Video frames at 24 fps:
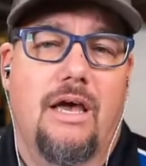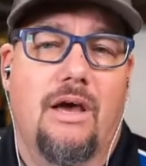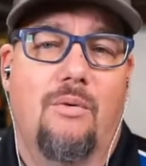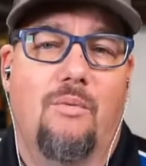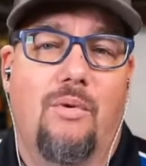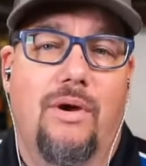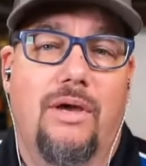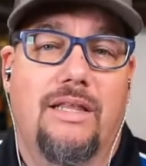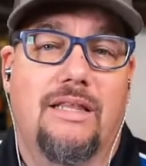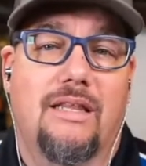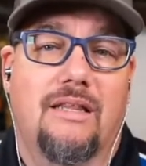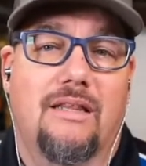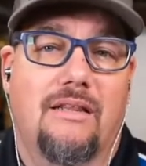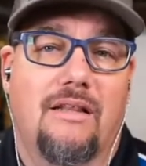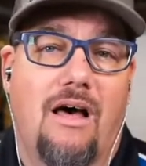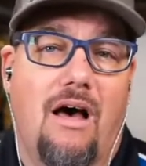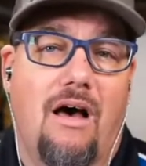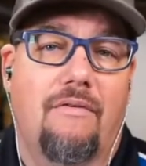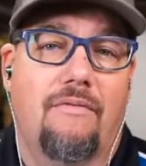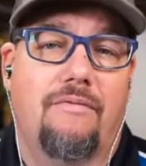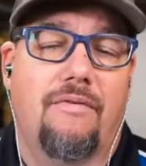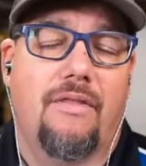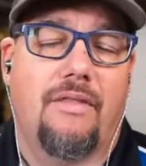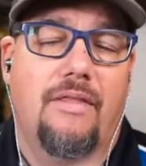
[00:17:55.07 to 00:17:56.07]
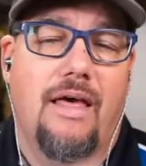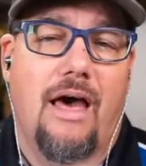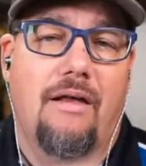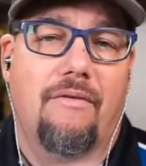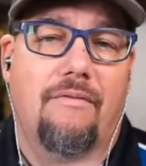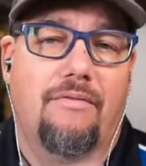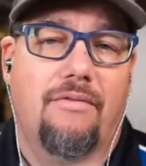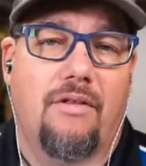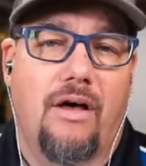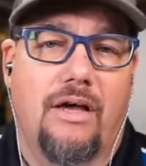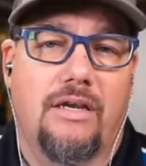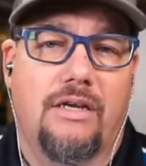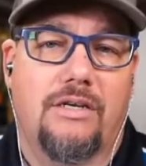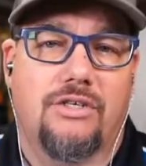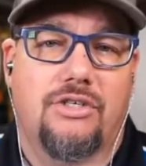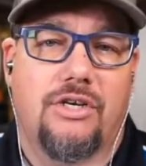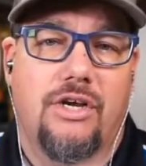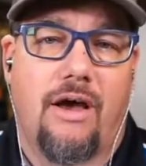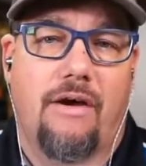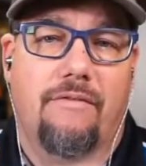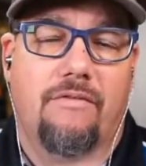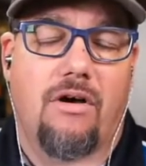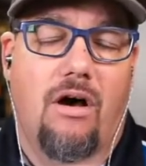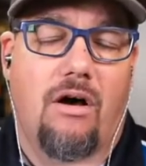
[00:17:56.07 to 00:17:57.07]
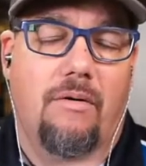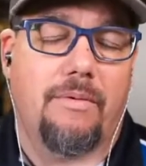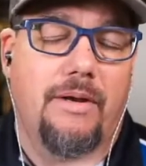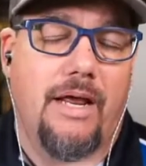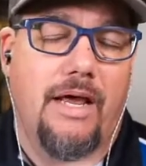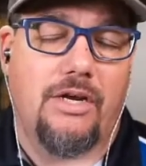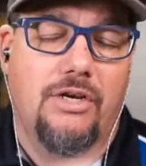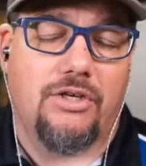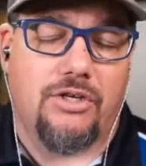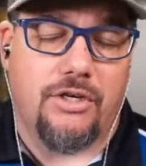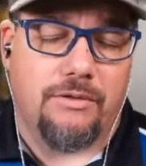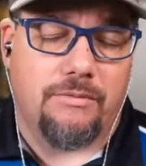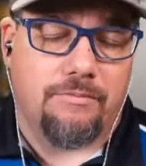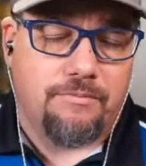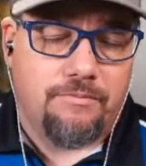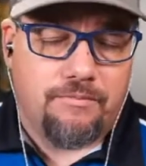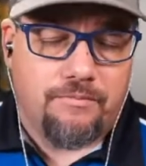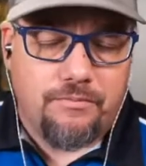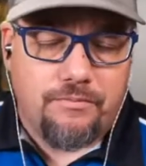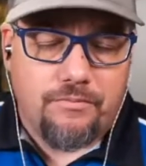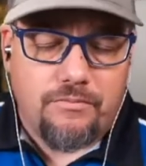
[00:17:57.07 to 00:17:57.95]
And we love that flight shaft combination.